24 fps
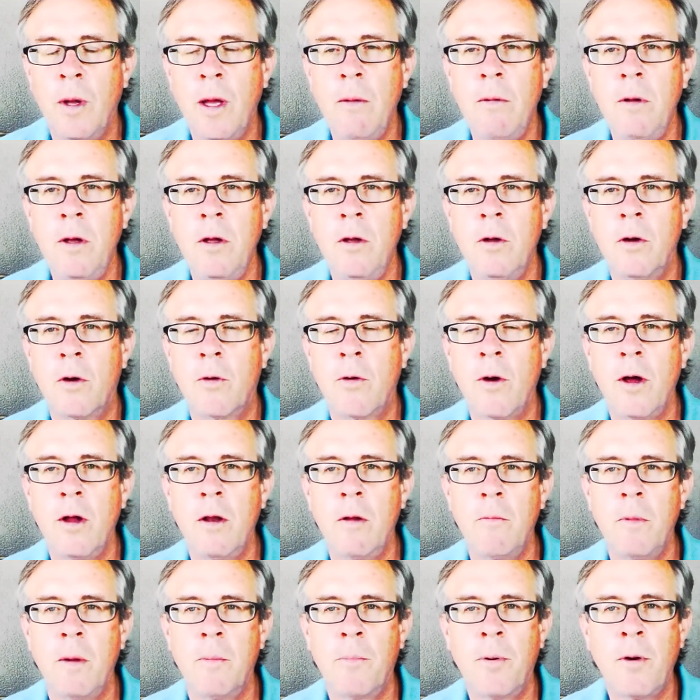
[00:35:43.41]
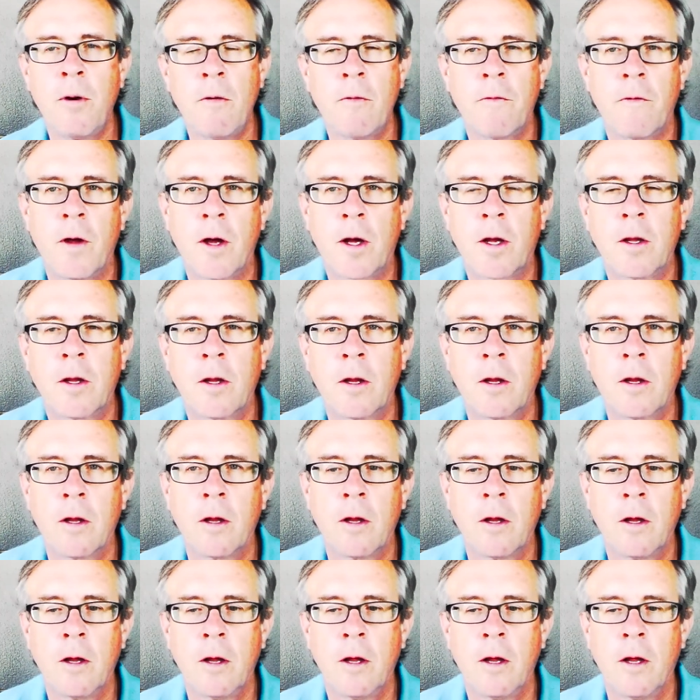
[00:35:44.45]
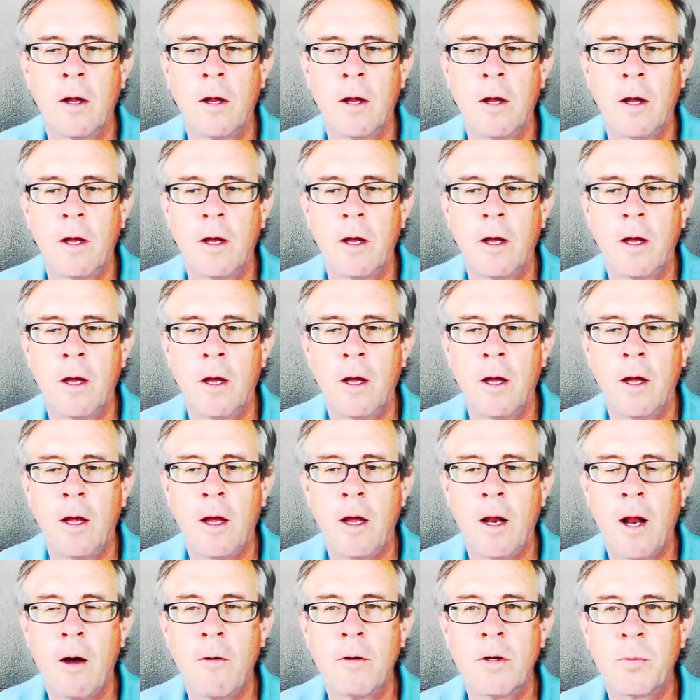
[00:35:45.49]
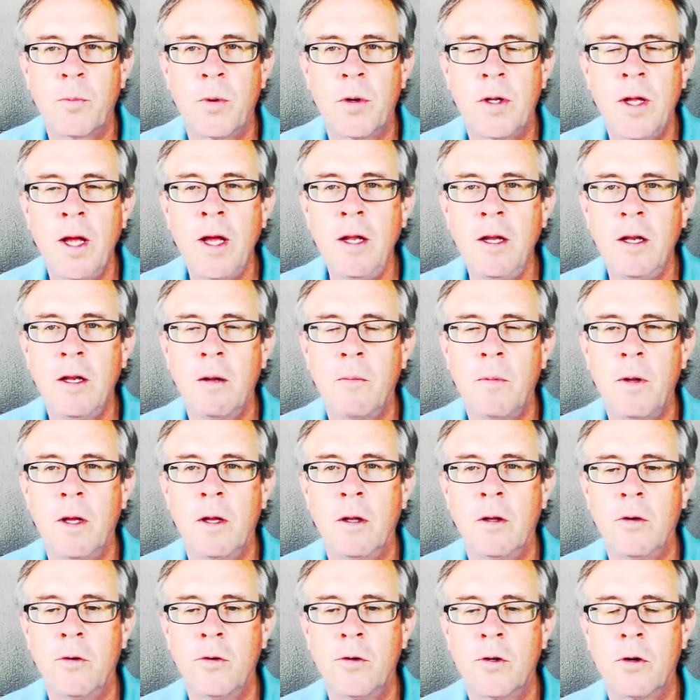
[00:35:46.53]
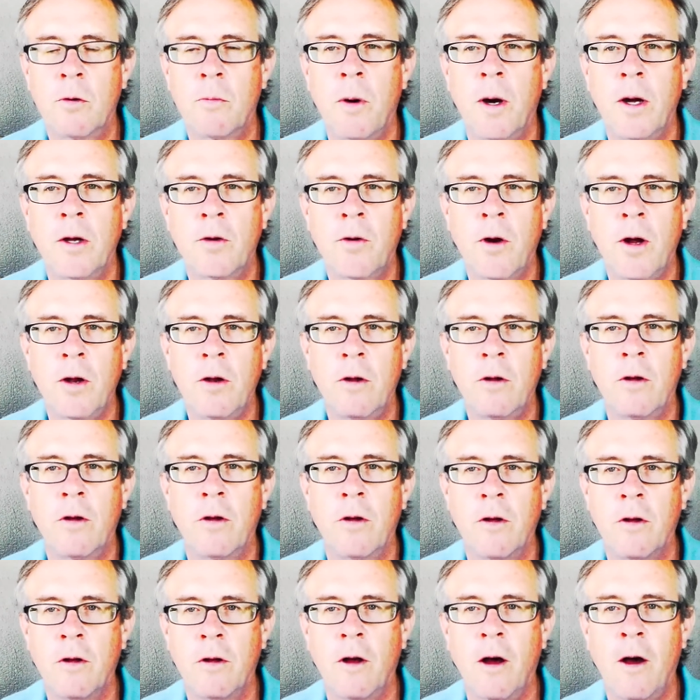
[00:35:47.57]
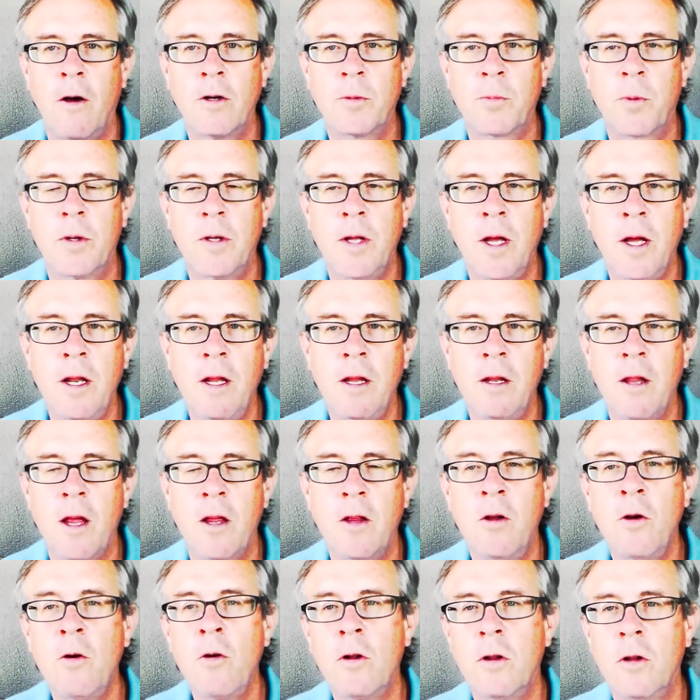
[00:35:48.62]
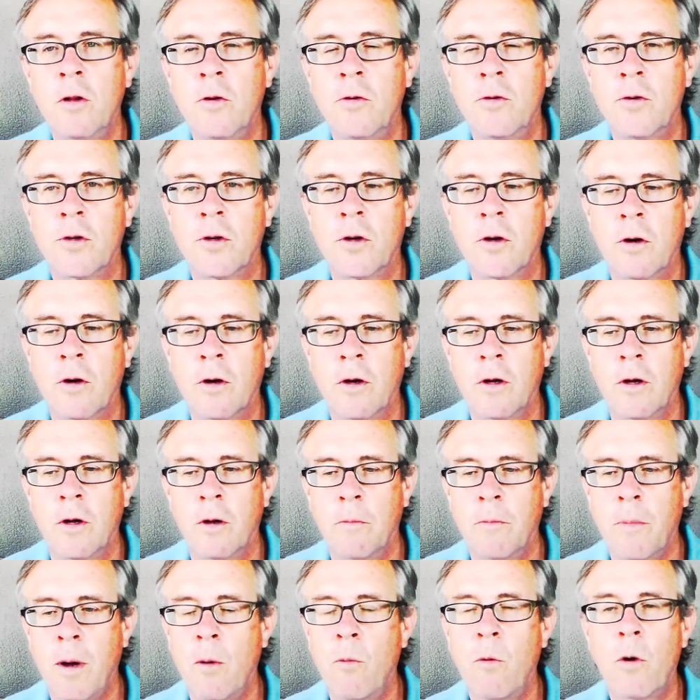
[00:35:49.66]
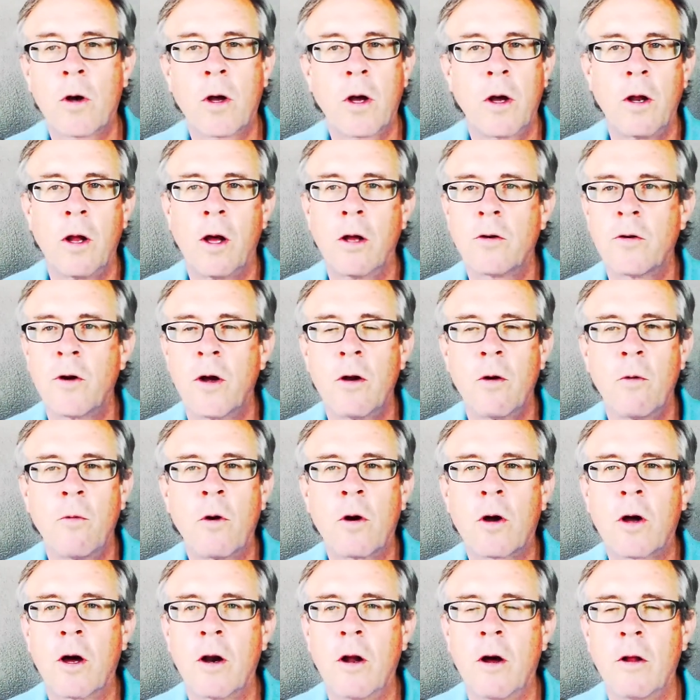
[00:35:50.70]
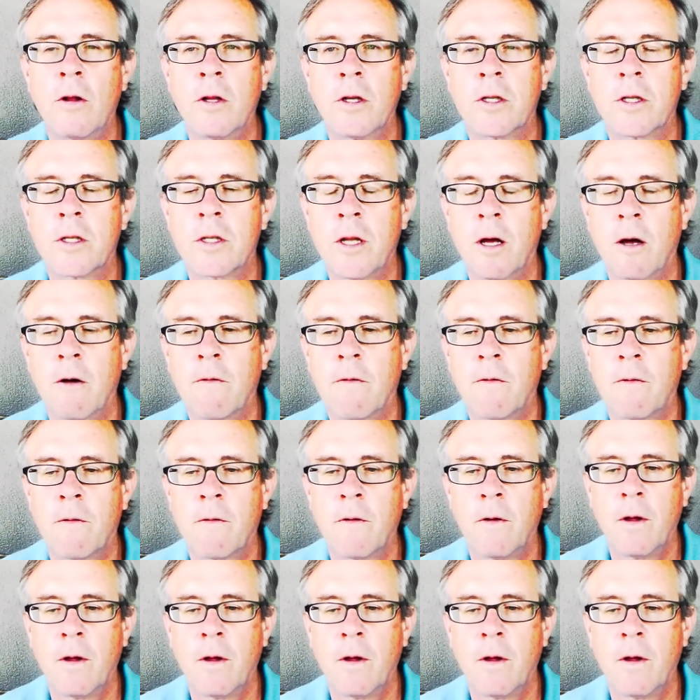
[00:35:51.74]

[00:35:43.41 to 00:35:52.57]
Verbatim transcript: Maybe you created me perfect. And I was pretending to be a loser by trying to, I was pretending that you're a loser by working on, trying to work on all this stuff.